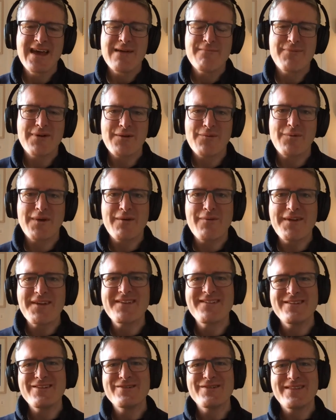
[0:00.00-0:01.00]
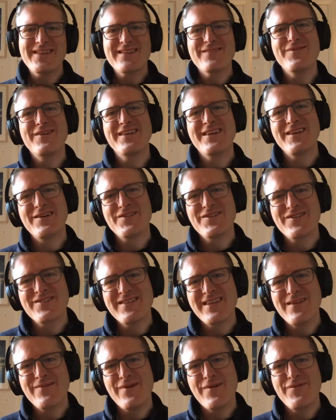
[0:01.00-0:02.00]
But what I want to do in this video is
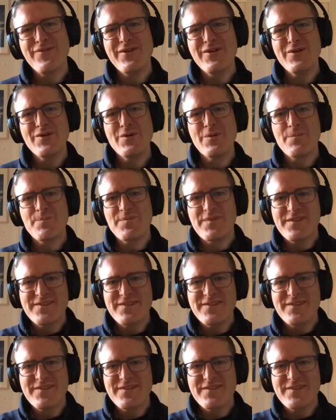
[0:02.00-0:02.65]
just give a few